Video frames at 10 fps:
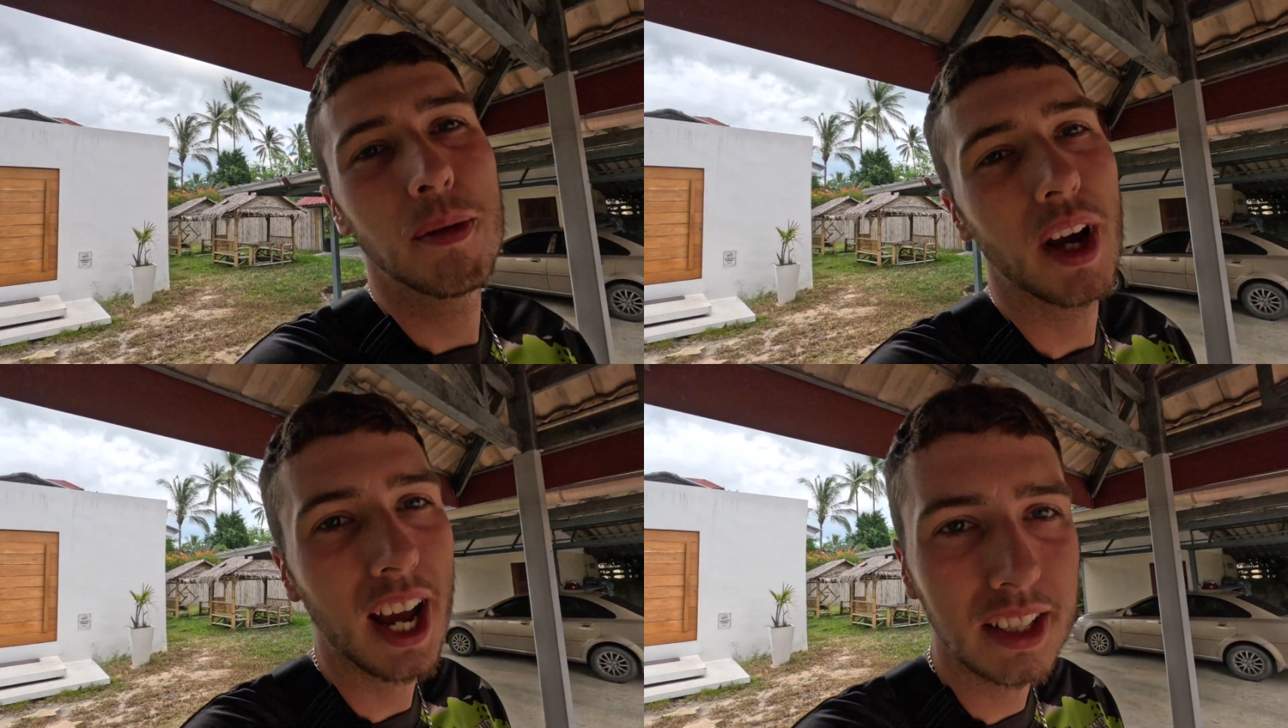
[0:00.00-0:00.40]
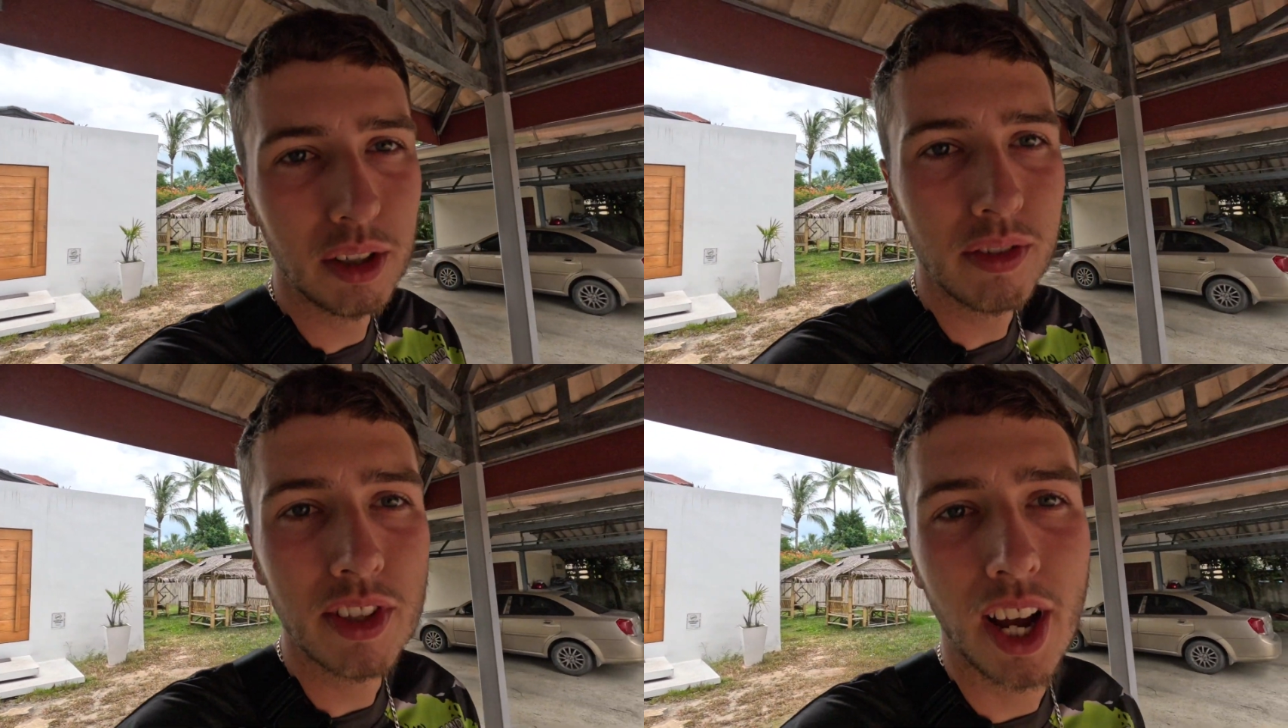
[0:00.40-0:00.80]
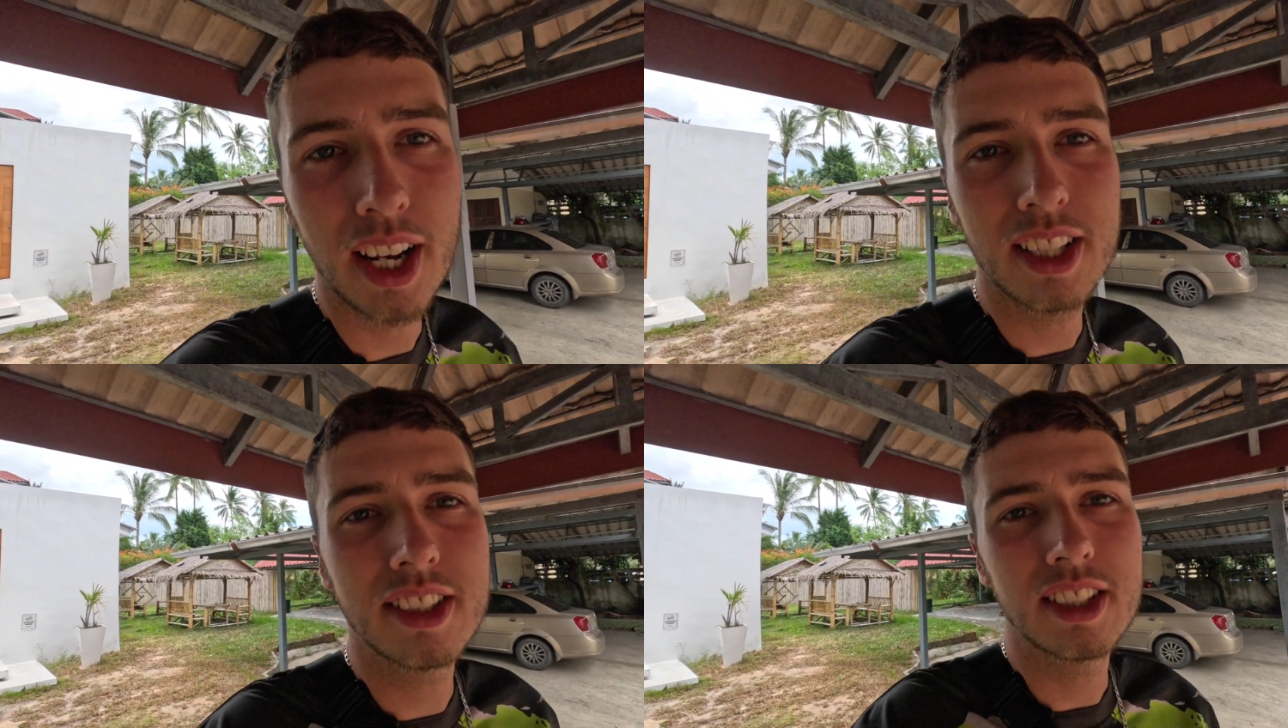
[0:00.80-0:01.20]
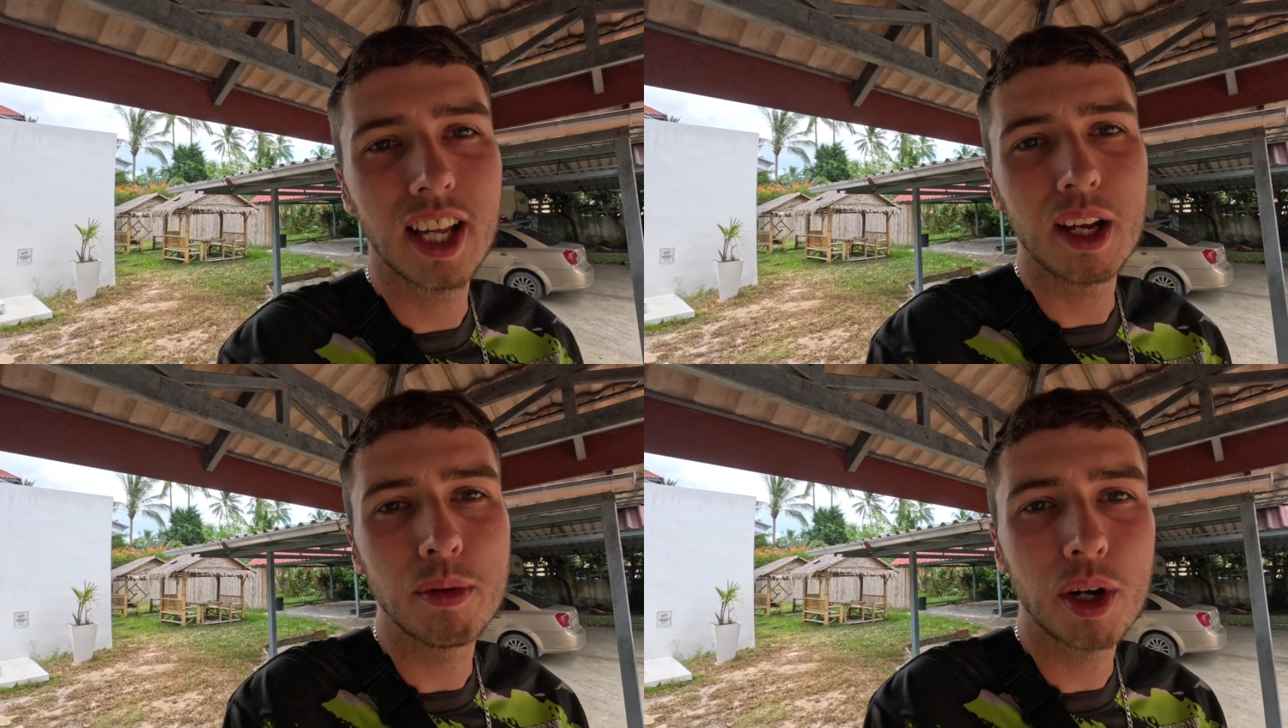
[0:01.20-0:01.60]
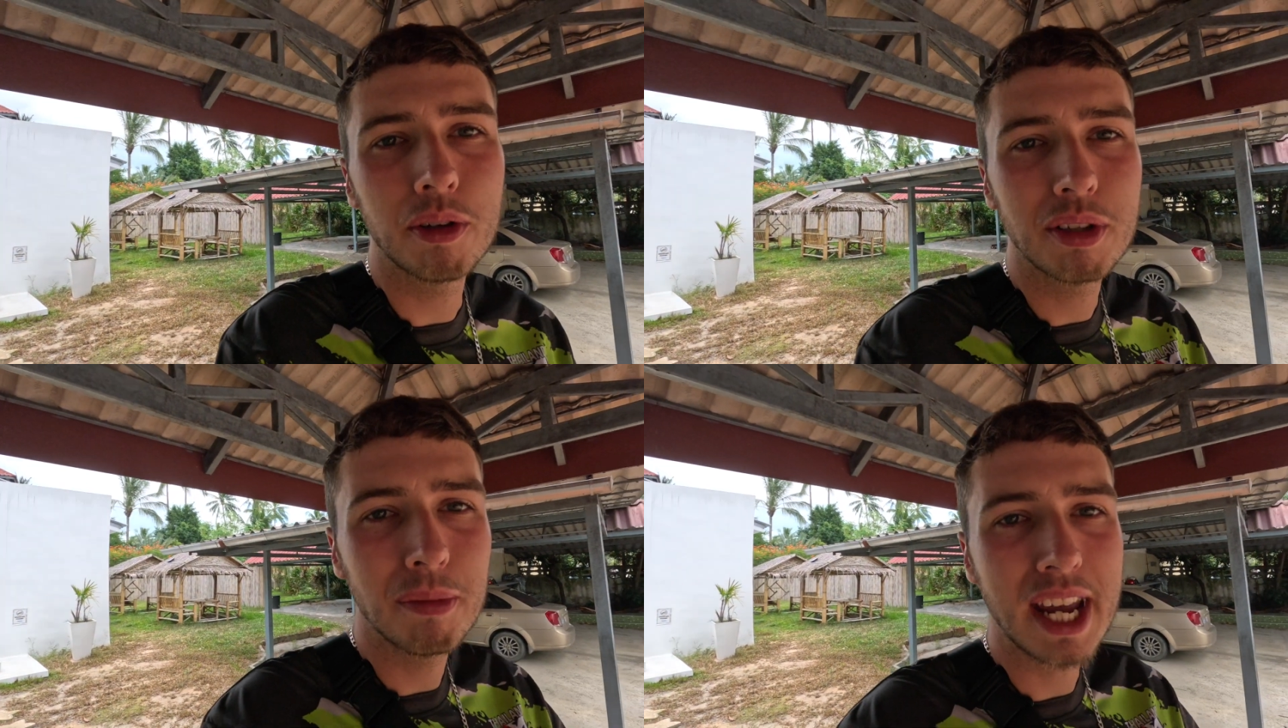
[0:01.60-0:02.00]
We're heading off the island today and we're
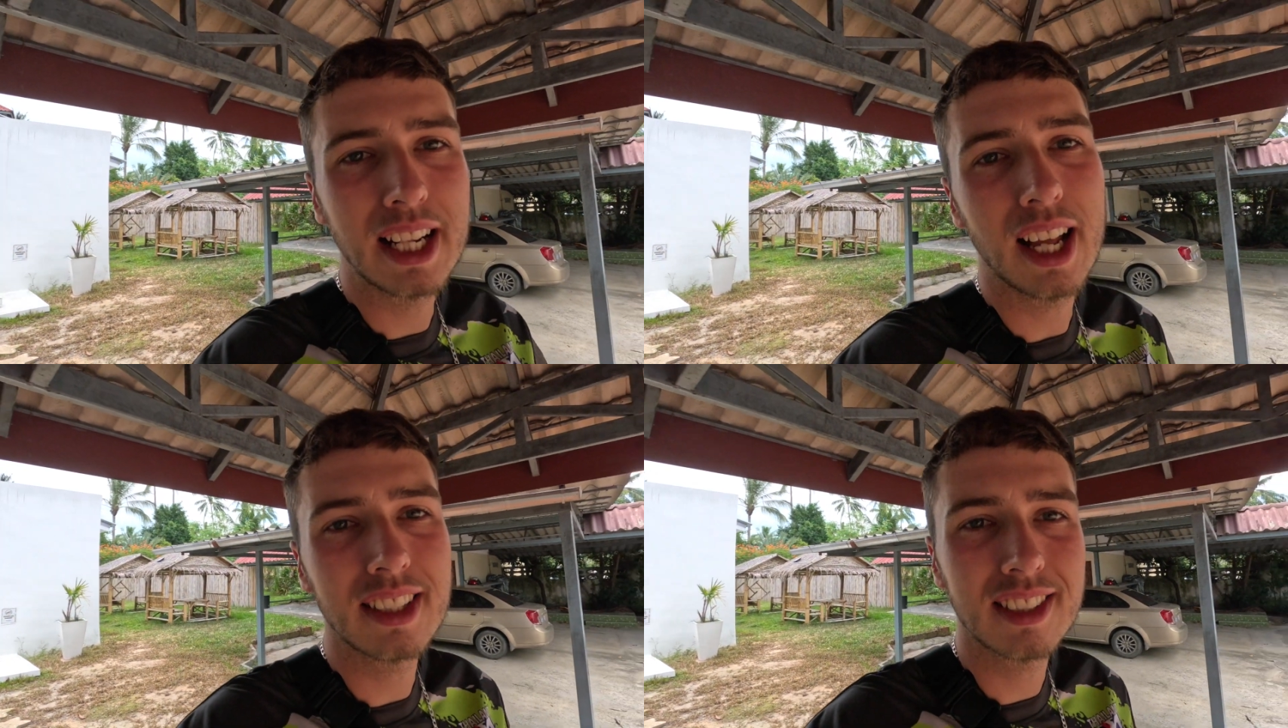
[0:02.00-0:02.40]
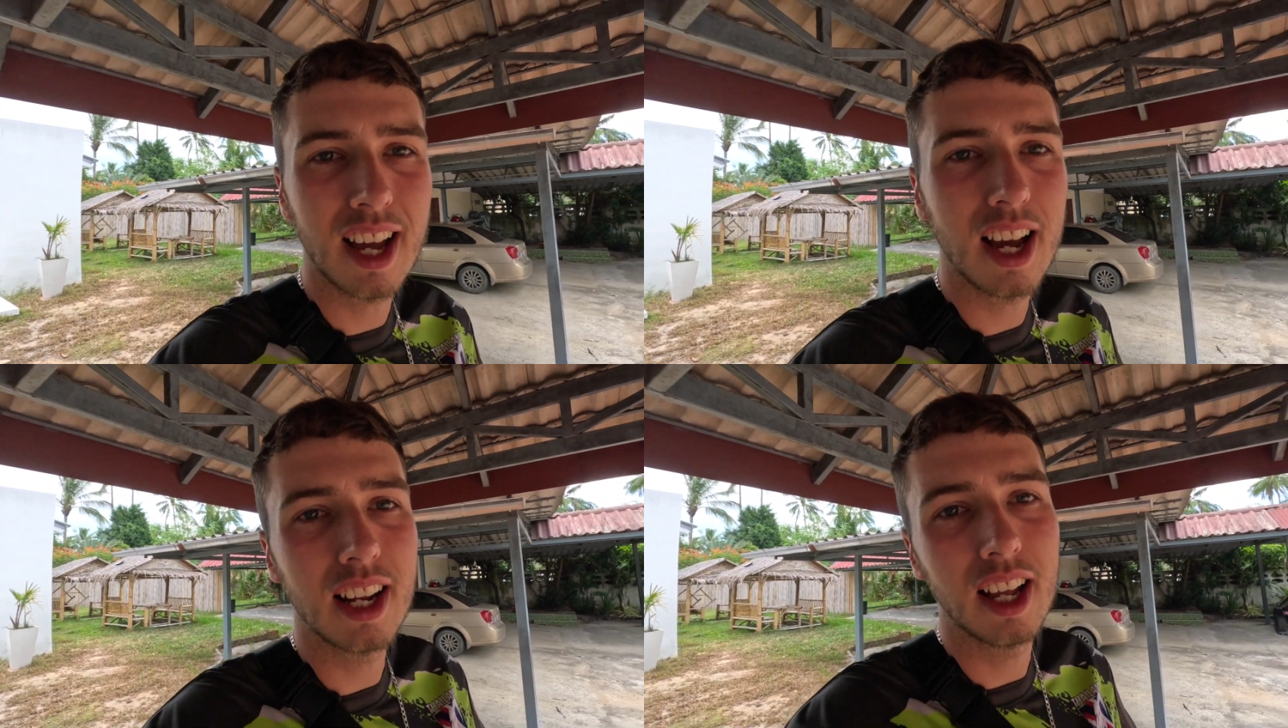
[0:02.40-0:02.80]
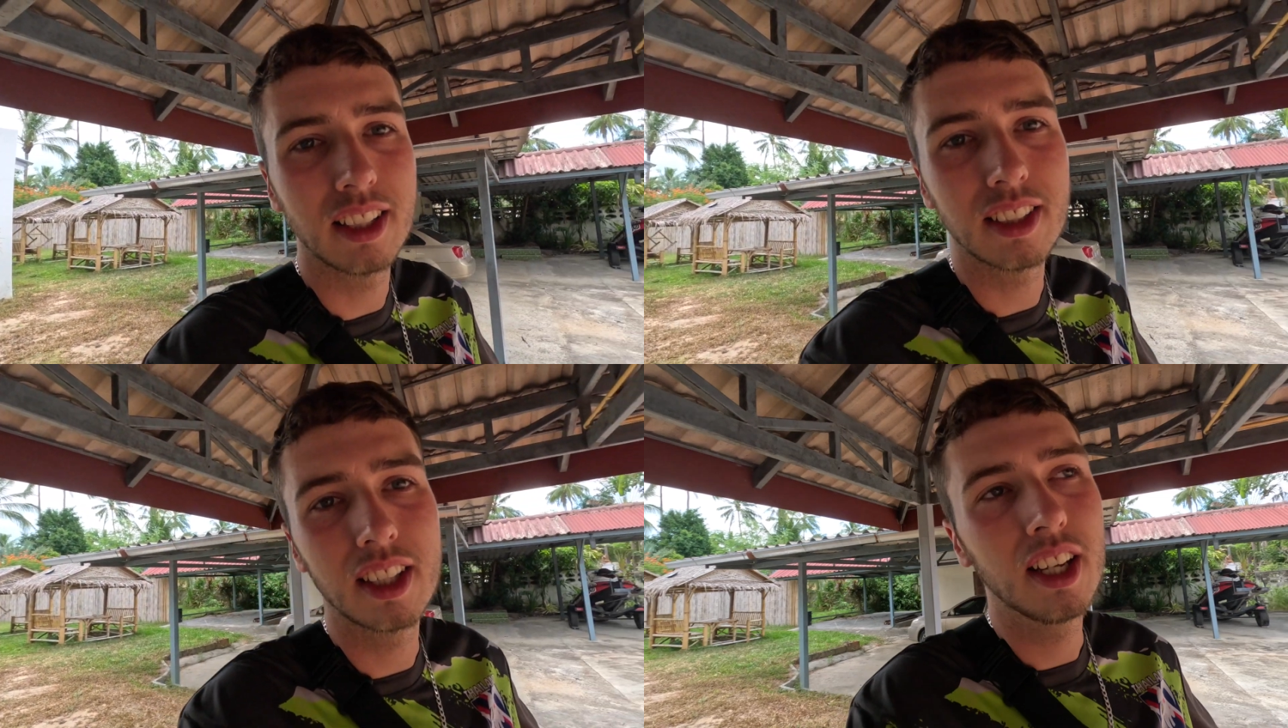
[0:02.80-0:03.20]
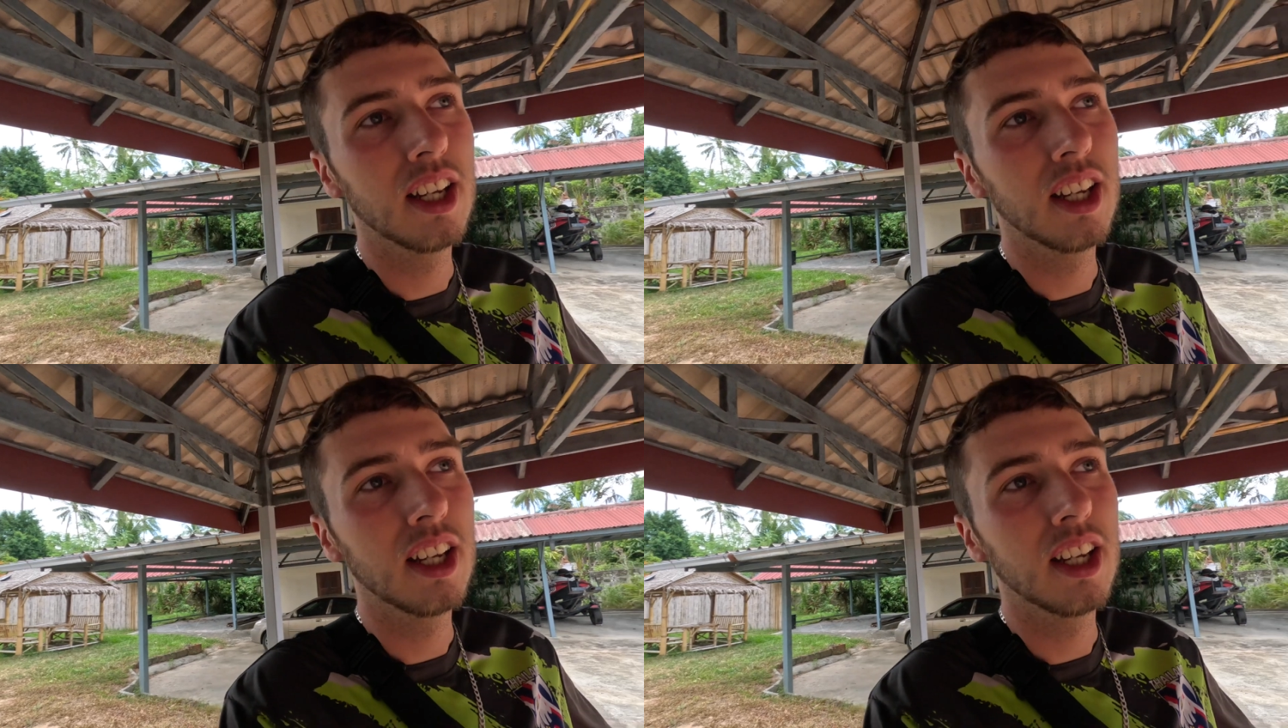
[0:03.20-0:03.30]
going to mainland Thailand.